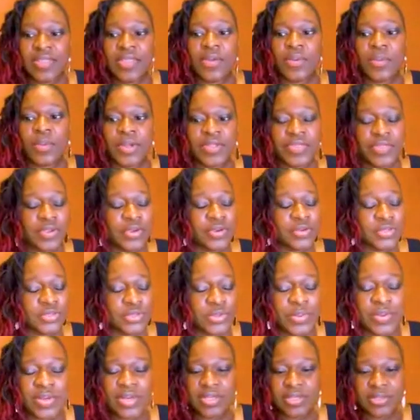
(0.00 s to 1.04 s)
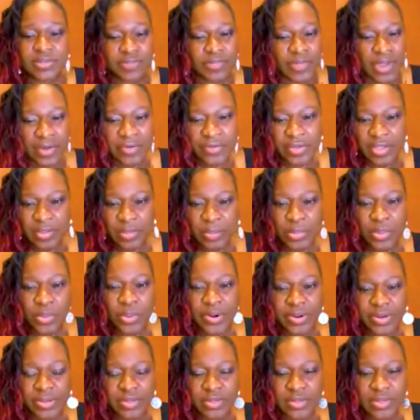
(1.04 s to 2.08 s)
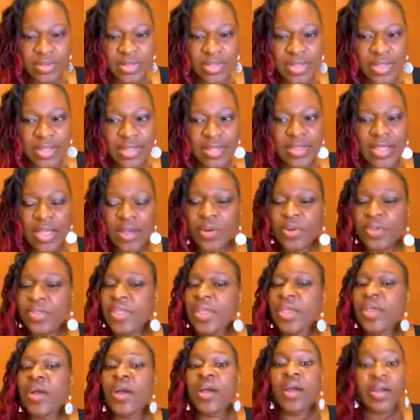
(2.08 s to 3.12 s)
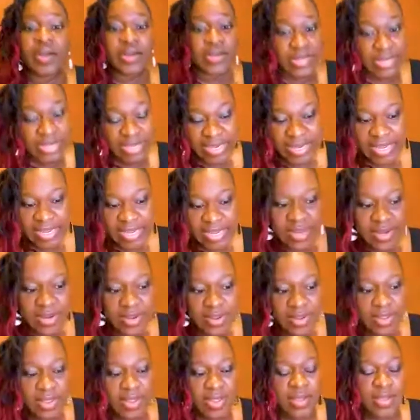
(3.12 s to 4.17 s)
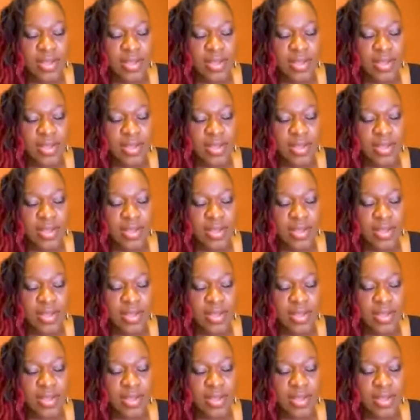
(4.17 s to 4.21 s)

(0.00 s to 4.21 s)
that what they're doing is very important, that they are needed,